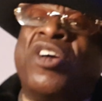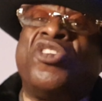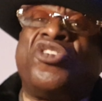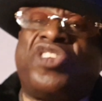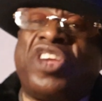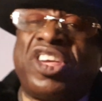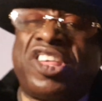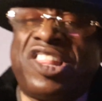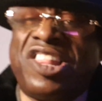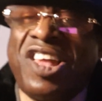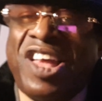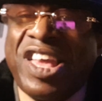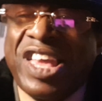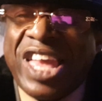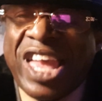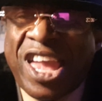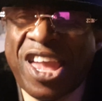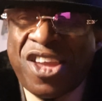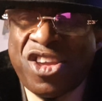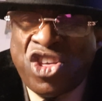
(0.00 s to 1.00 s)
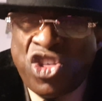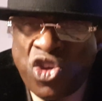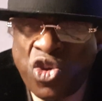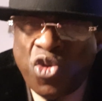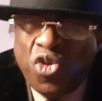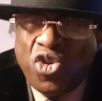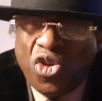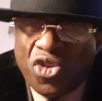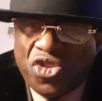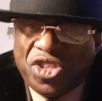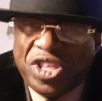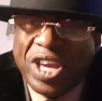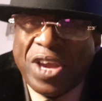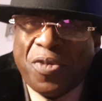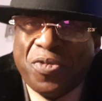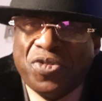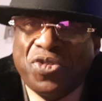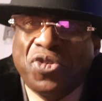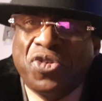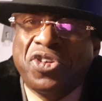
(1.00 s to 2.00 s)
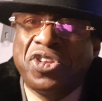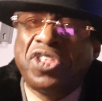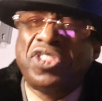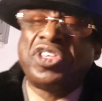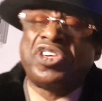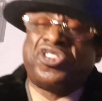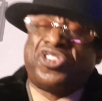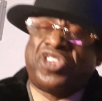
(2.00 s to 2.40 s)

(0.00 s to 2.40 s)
just like you yourselves looking at this,